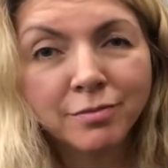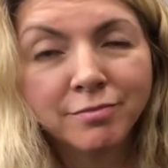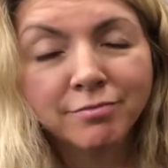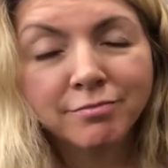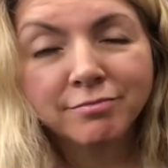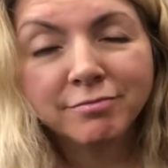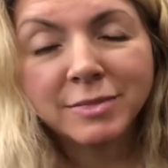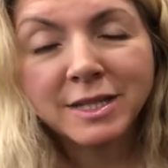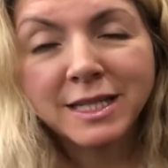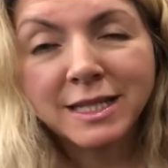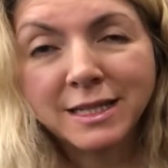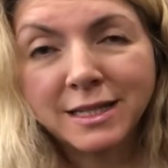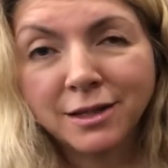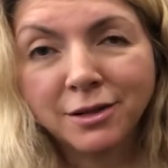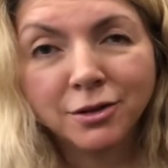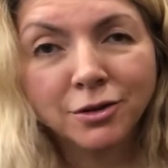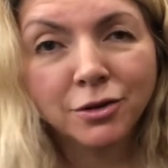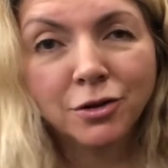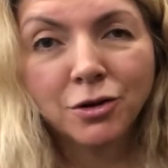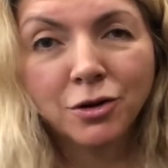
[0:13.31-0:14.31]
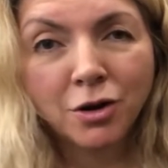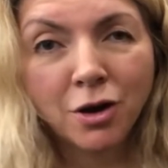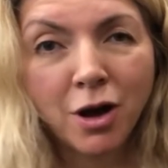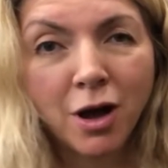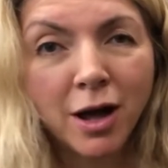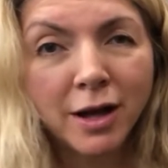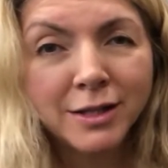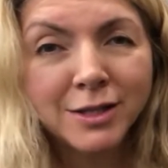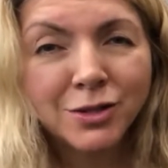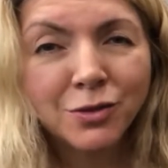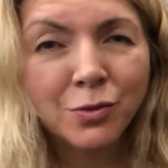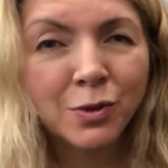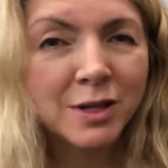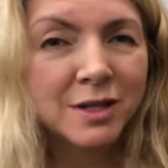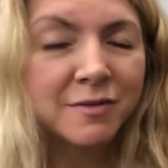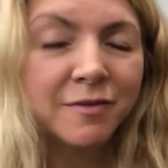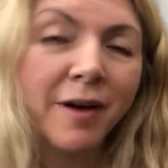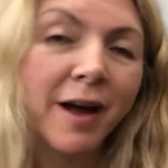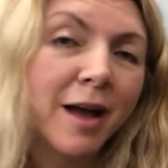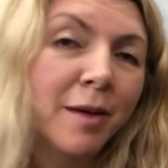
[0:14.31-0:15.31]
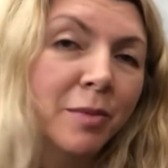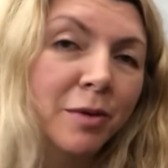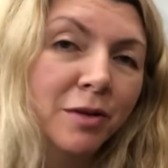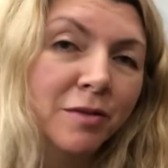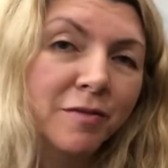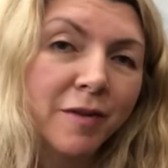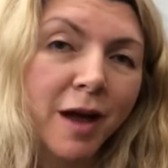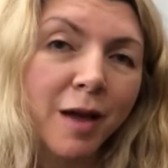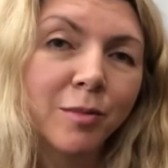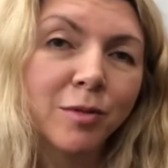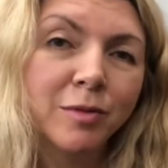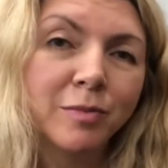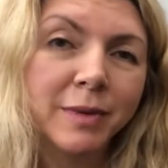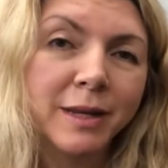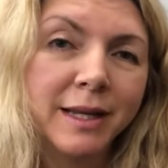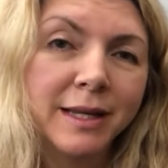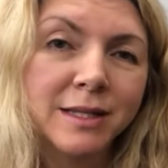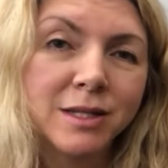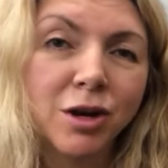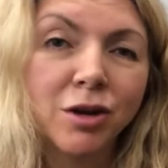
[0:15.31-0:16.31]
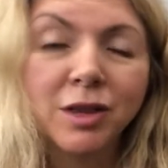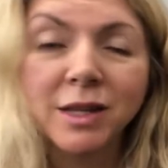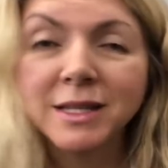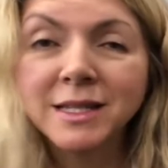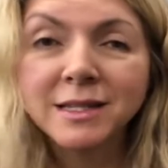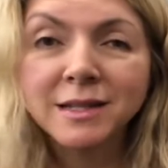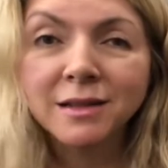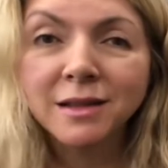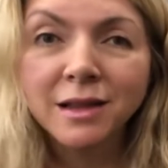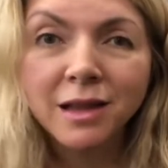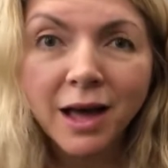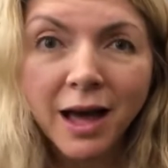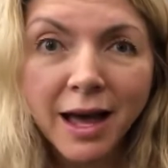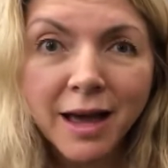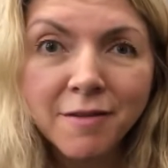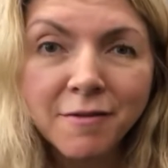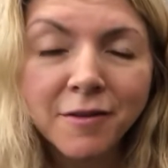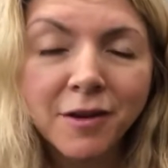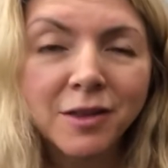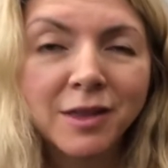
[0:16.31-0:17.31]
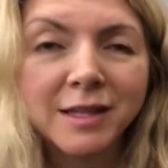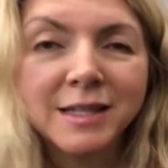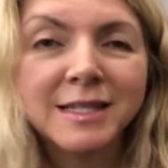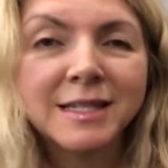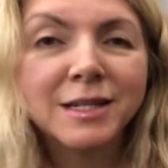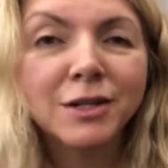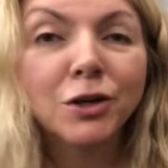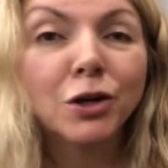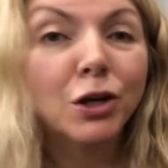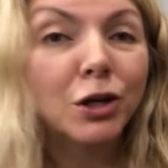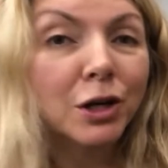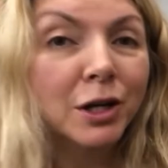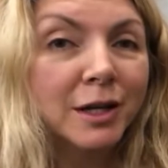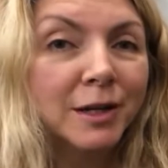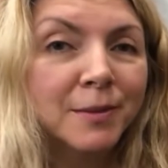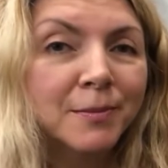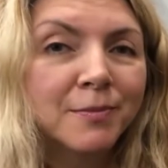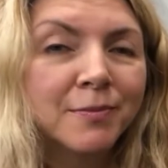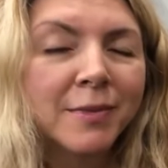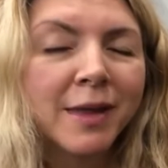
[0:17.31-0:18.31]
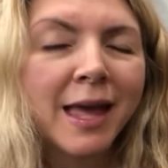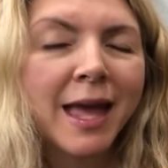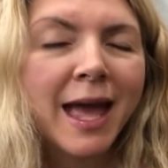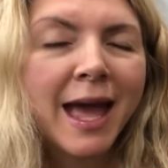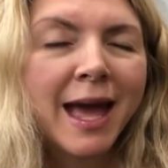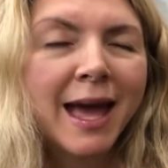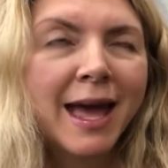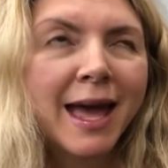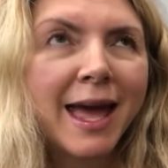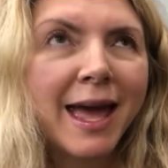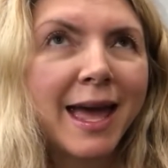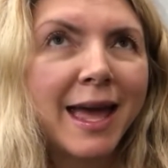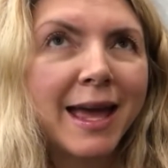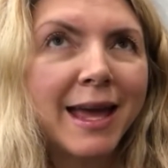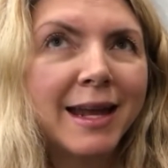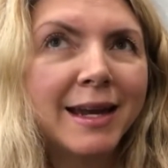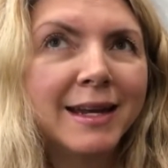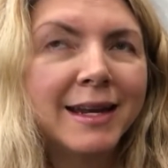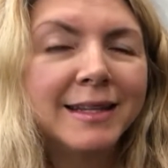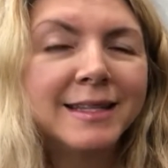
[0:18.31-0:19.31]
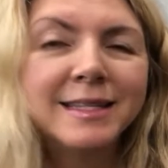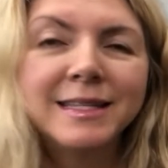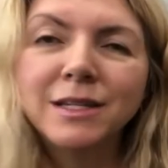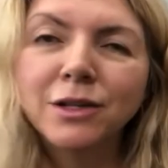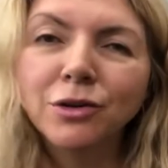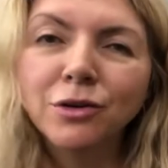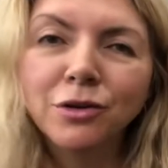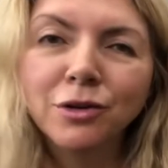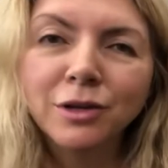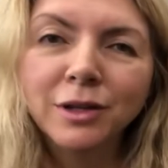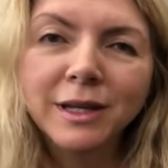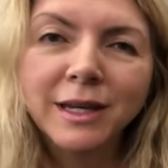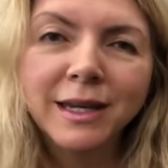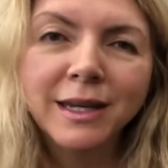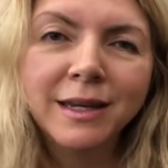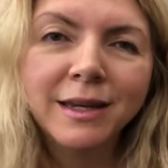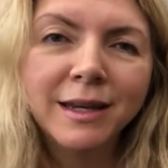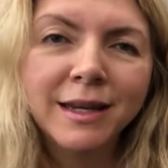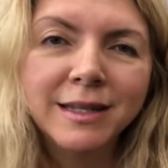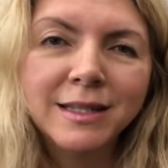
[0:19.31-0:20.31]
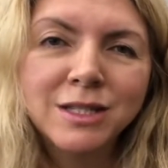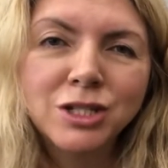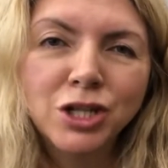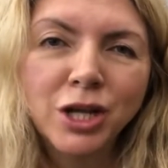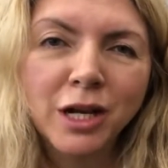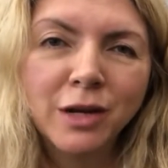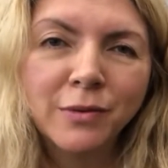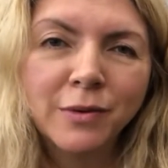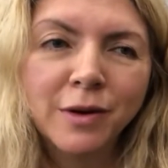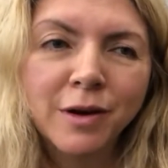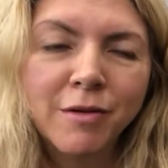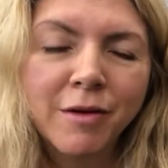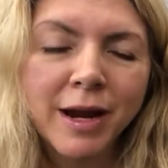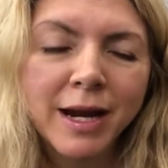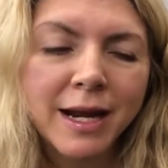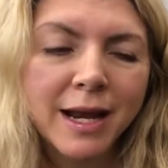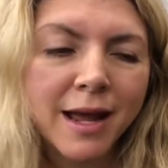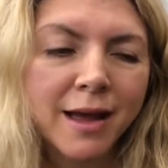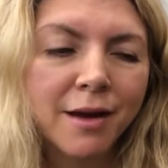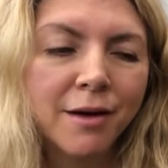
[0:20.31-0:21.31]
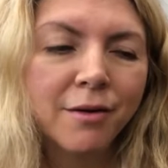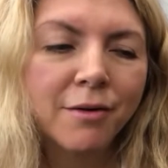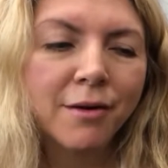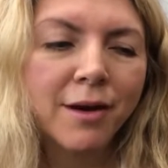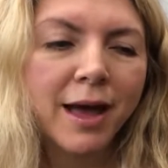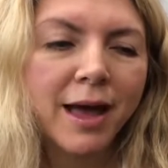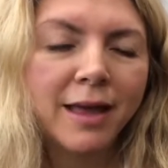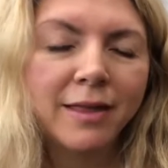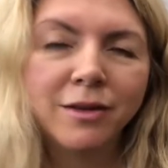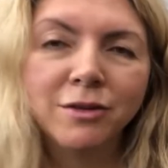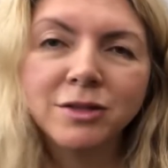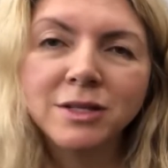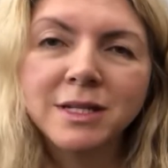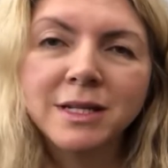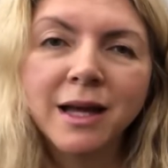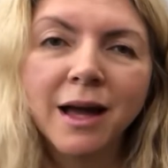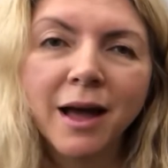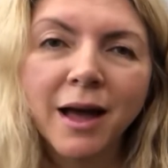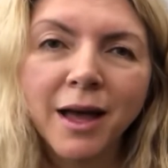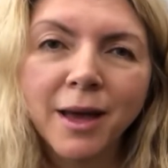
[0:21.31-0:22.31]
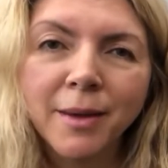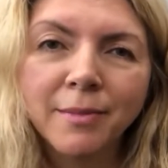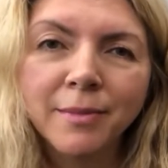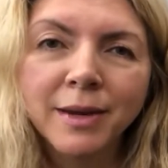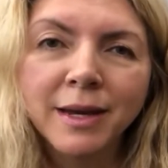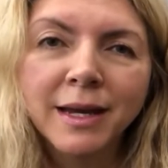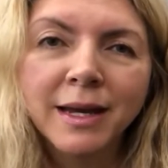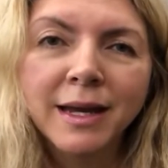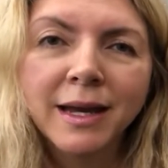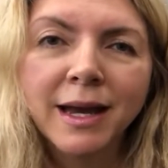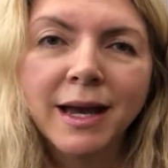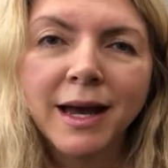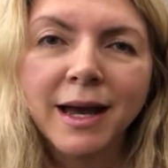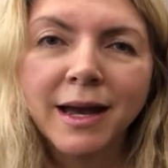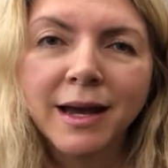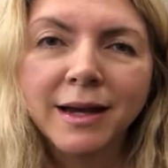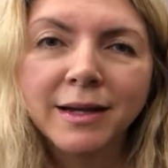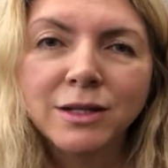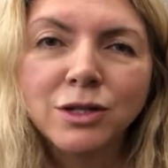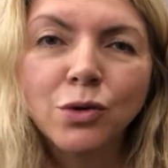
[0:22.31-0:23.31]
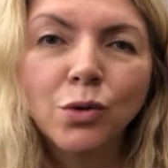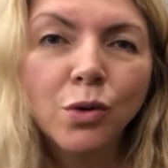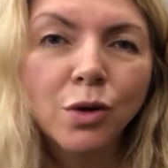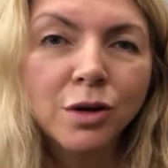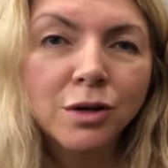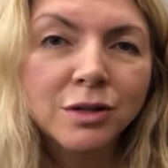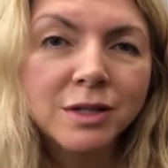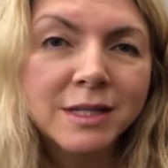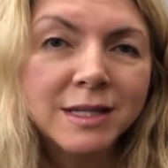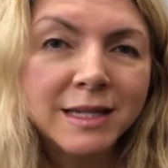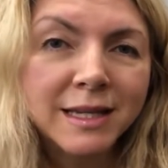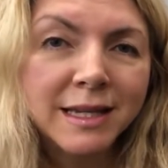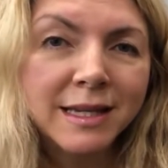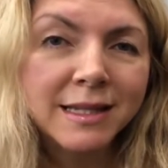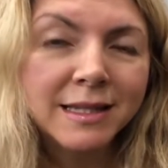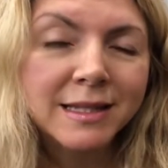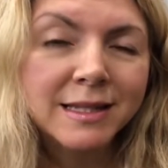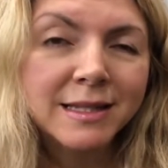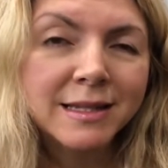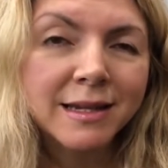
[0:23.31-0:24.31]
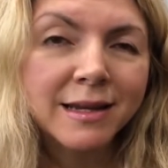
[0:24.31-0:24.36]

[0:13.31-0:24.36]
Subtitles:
still or not. So what is viable? Viable means, are they still alive? Are they still good? And it's still early, it's January right now, and there's time to order seeds